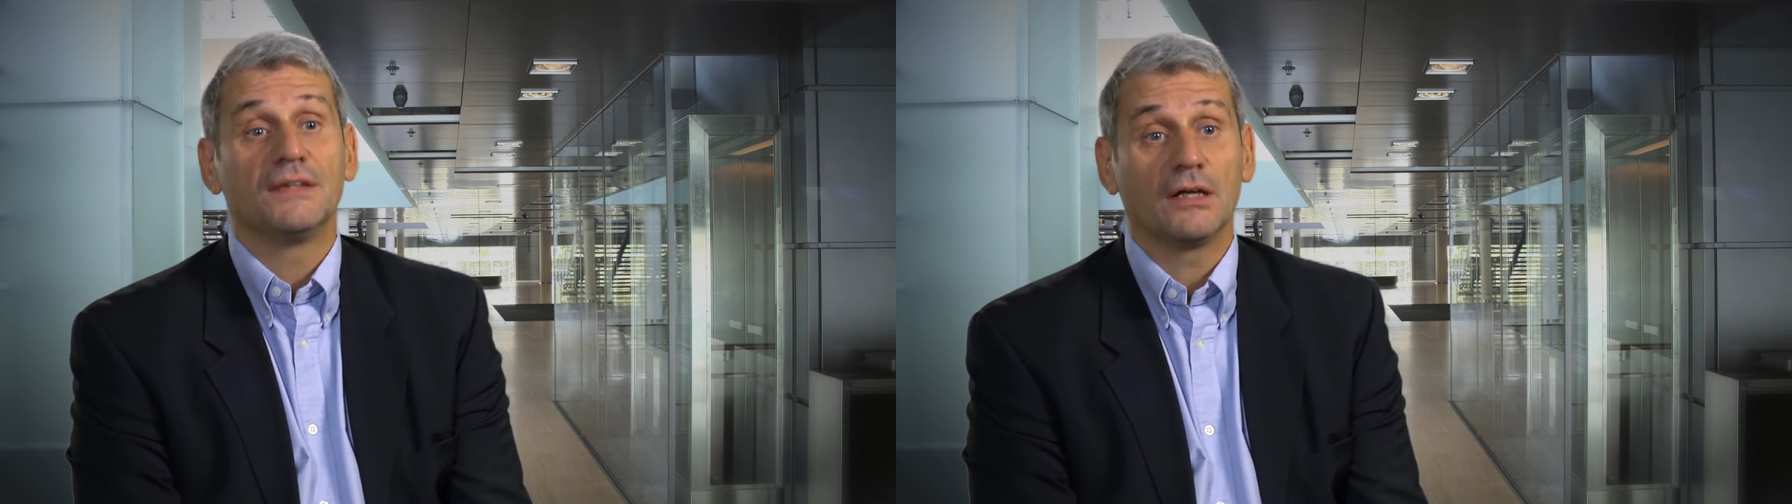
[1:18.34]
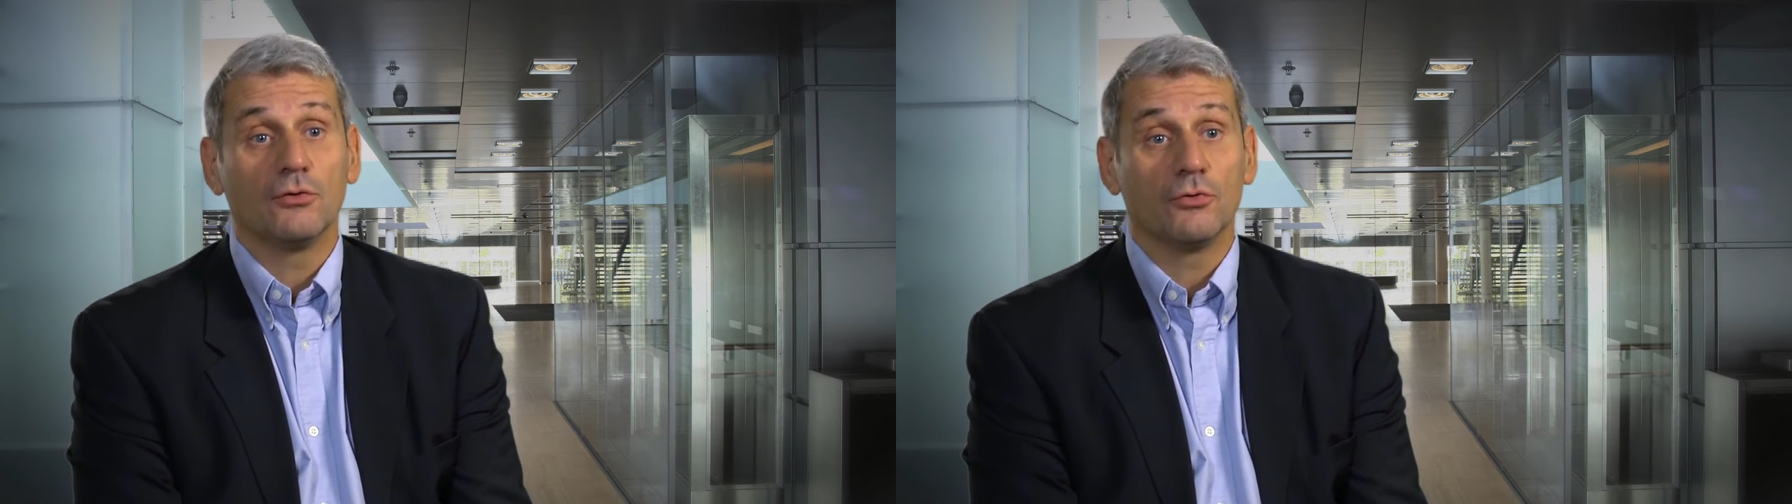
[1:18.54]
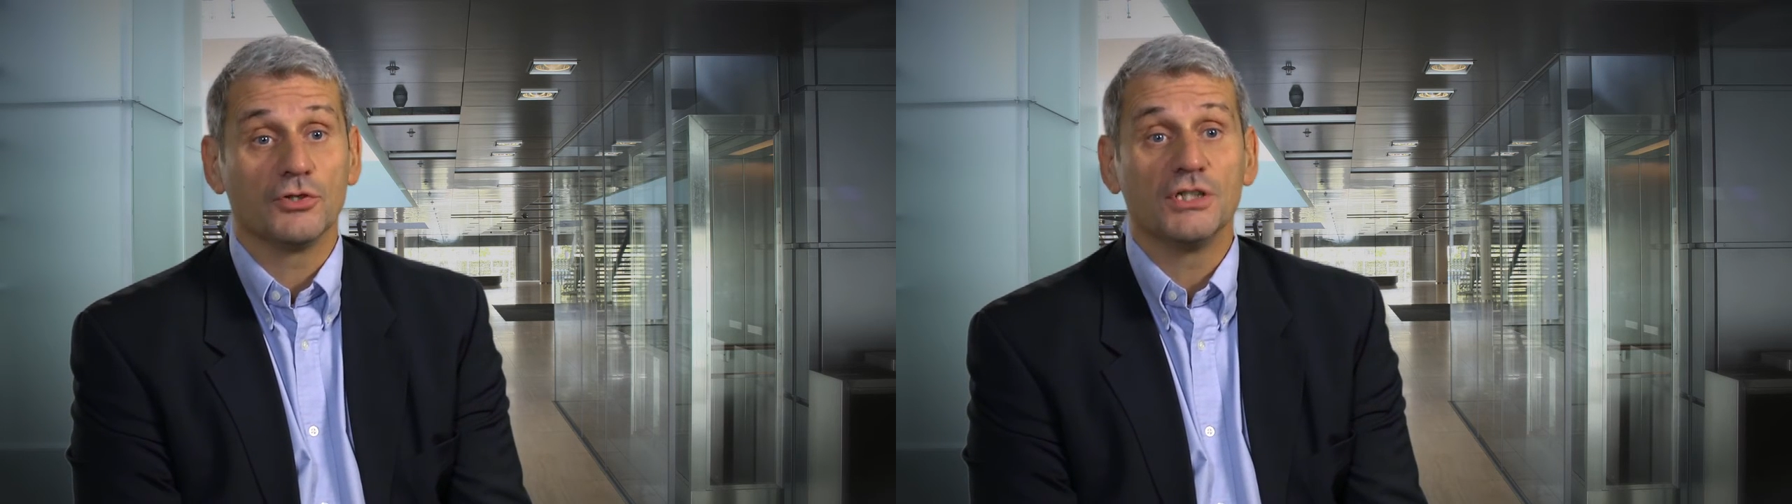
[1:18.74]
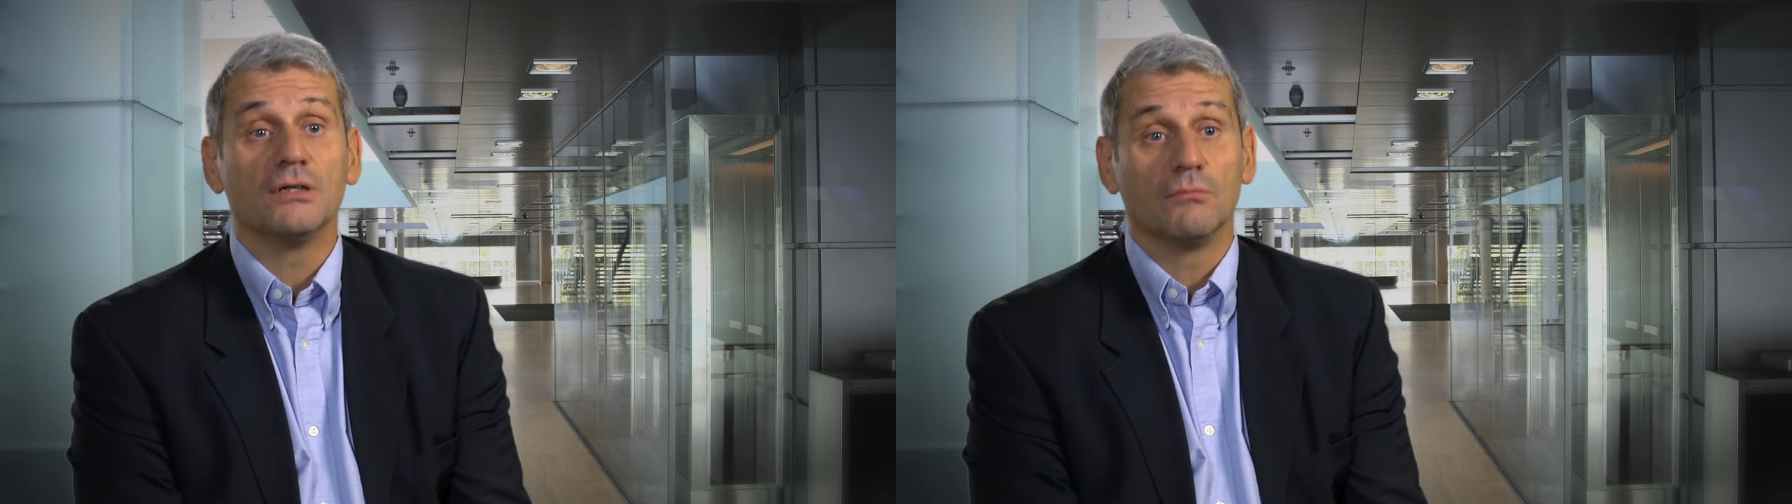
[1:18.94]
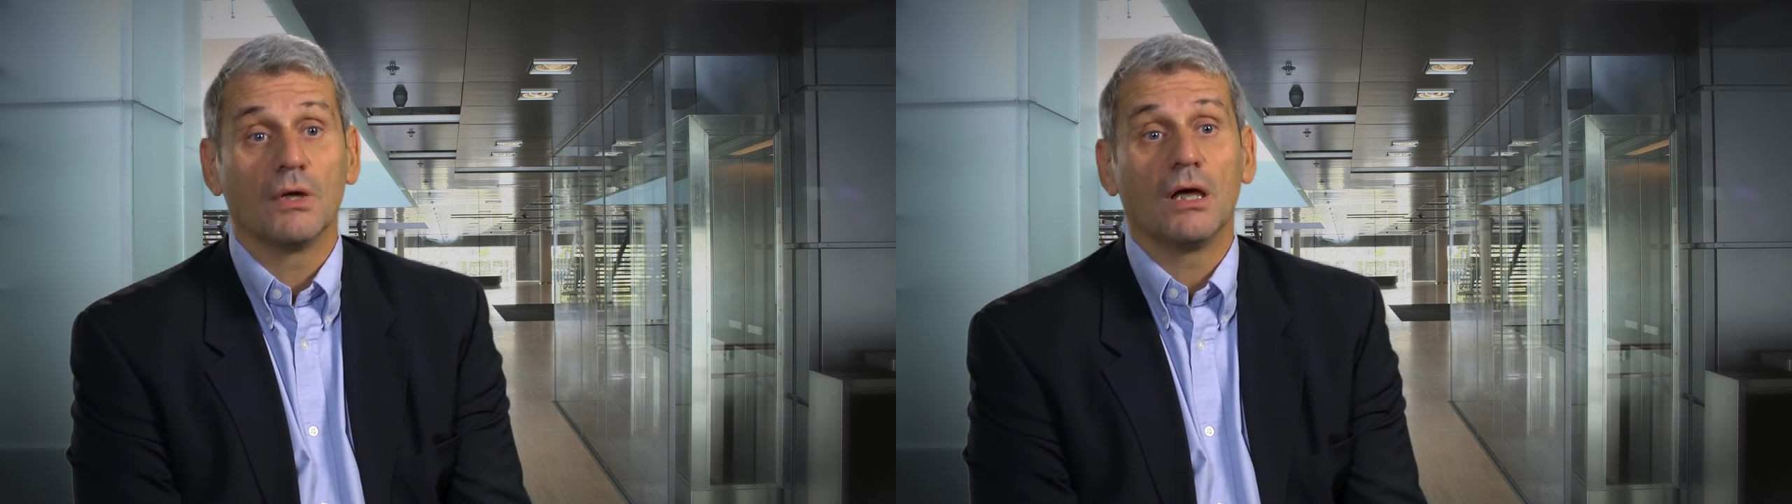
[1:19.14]

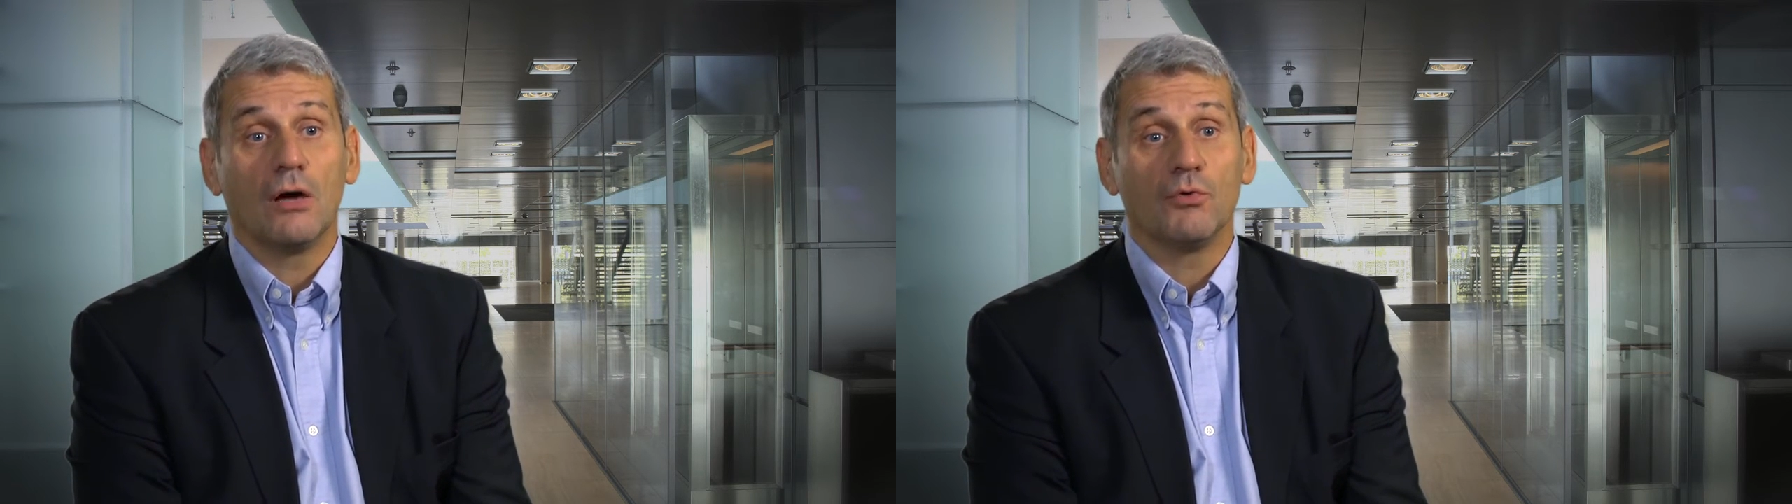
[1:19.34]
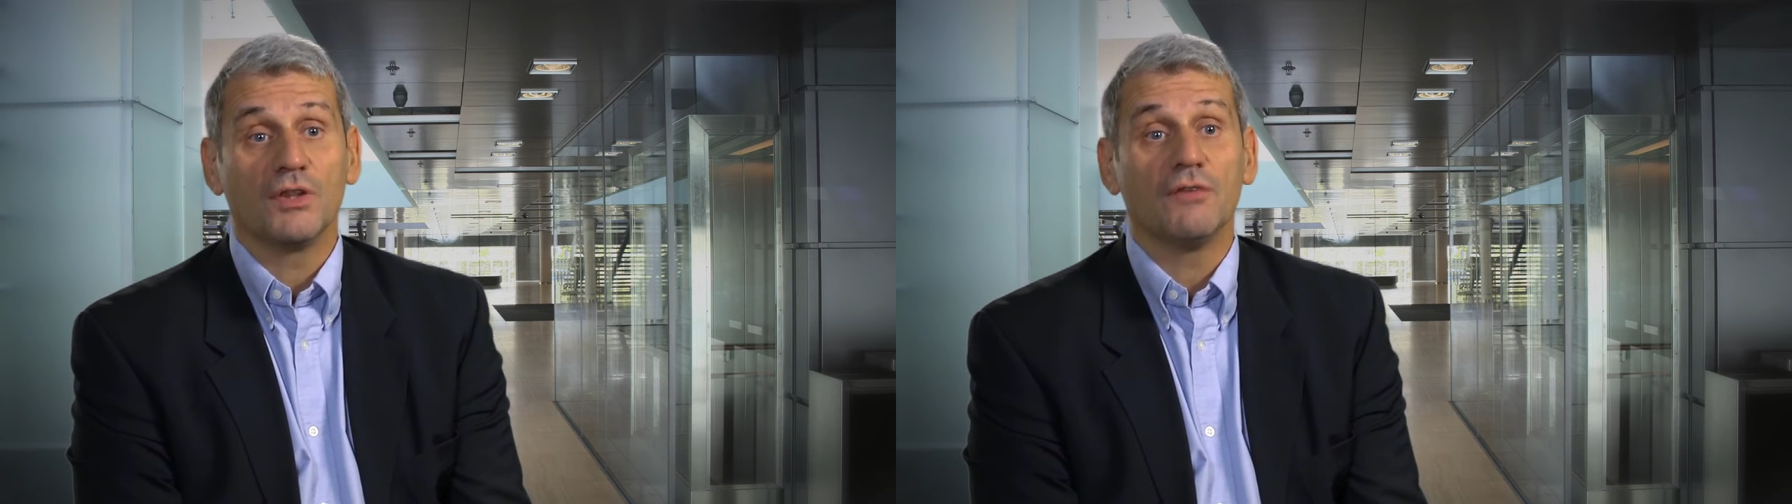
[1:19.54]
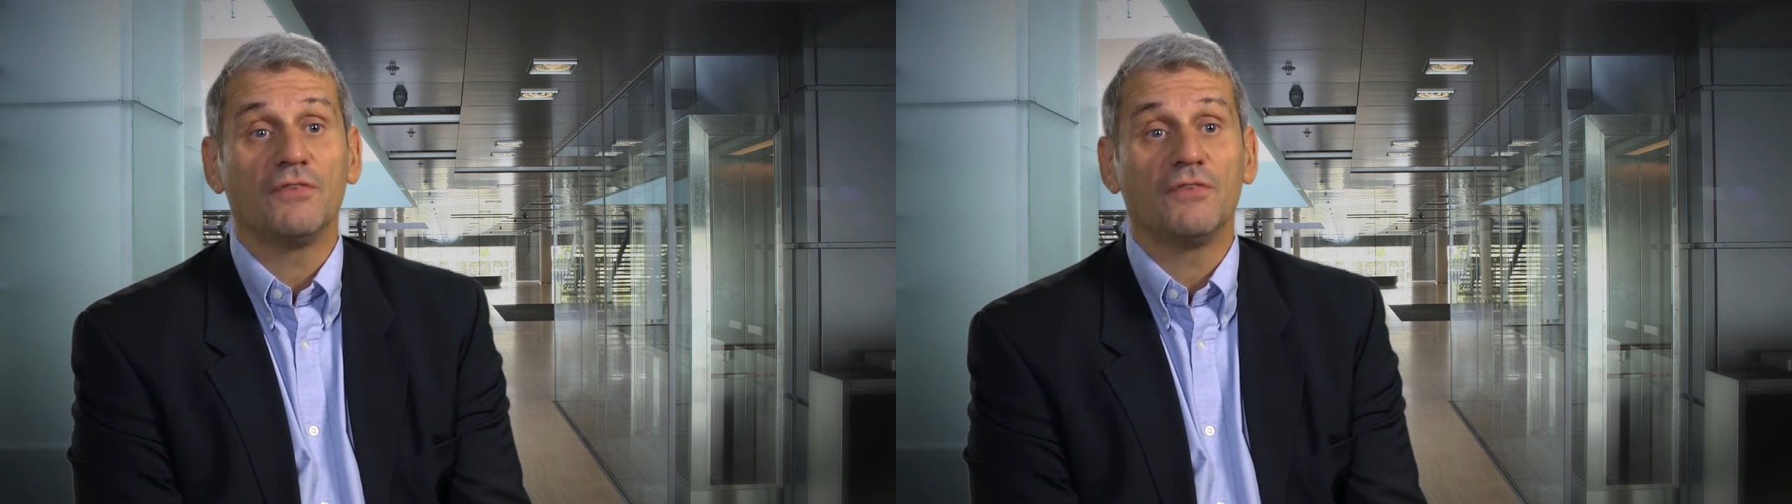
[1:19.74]
technology i would say